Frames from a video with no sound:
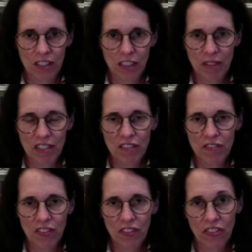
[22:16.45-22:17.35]
It makes you
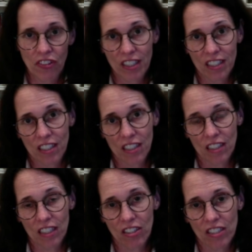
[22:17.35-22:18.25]
feel sick, and it
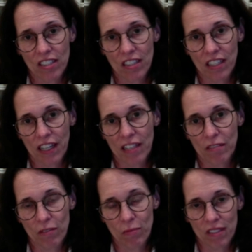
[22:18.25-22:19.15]
can cause cardiac
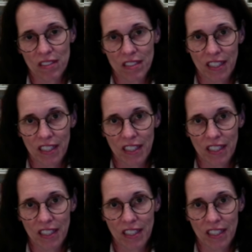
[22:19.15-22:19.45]
arrhythmias,